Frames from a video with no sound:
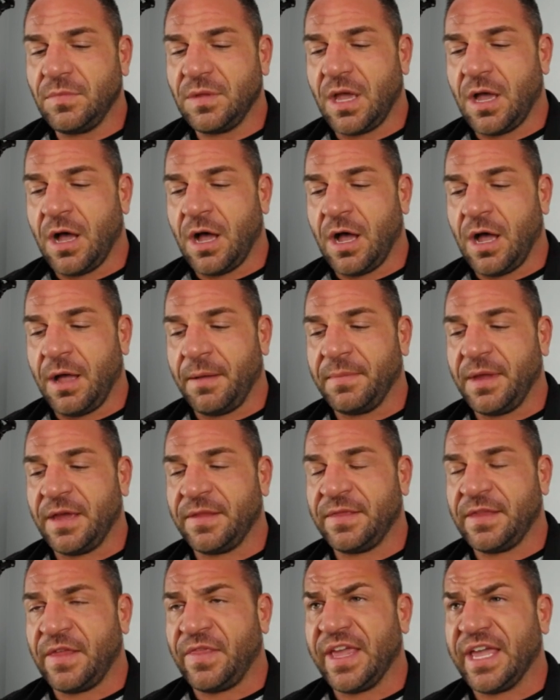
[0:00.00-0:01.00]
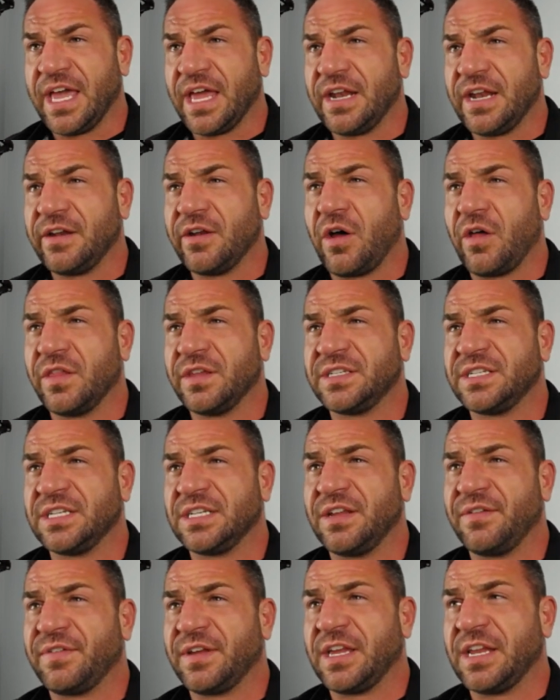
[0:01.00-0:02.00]
And then they get into all the
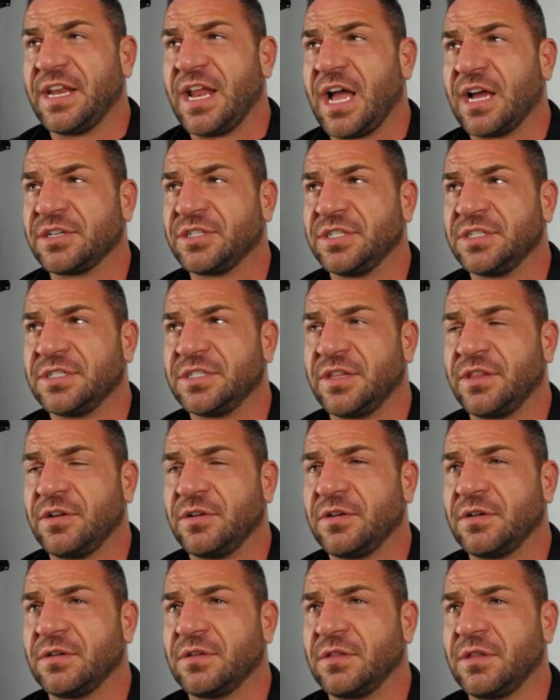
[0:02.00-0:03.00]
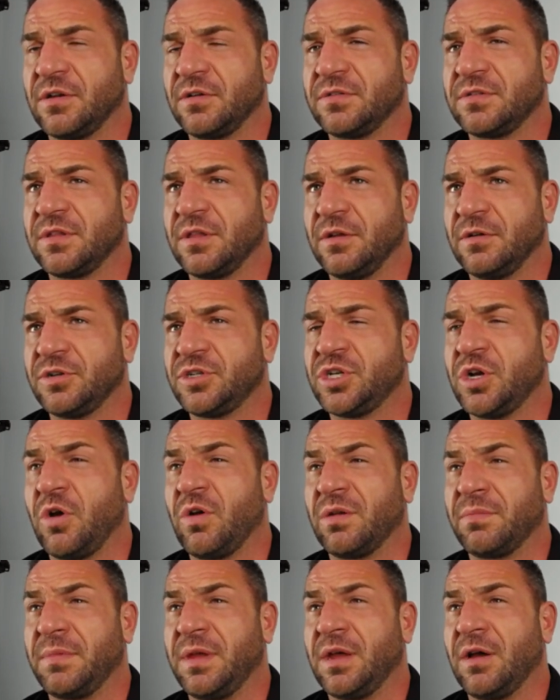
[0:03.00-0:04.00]
significant actions, and they're
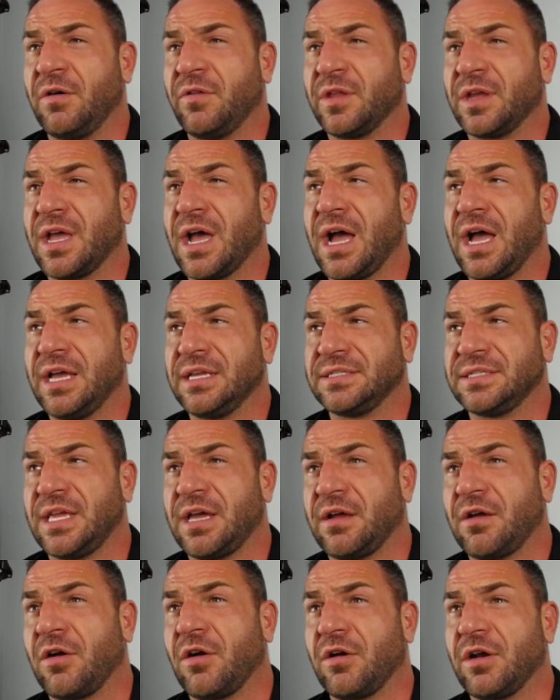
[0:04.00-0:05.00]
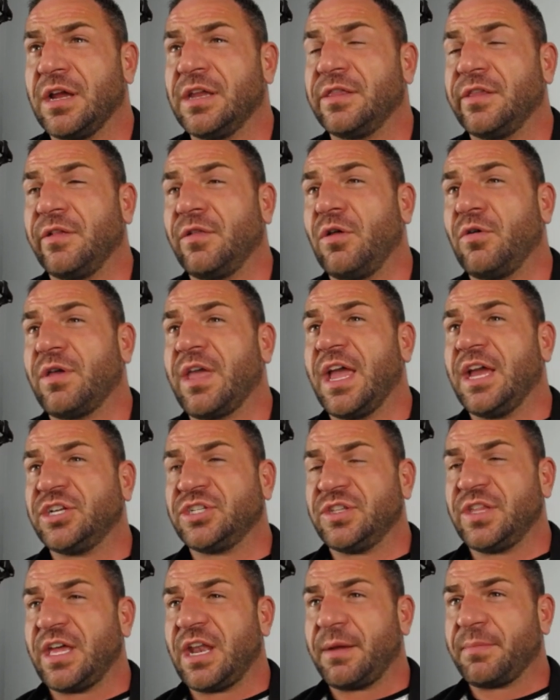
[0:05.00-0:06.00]
showing me all the guys that are in the
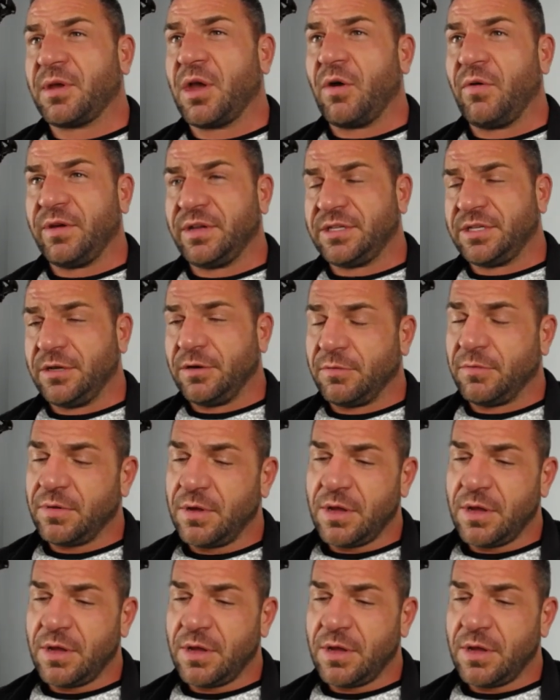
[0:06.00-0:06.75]
location that I'm going to.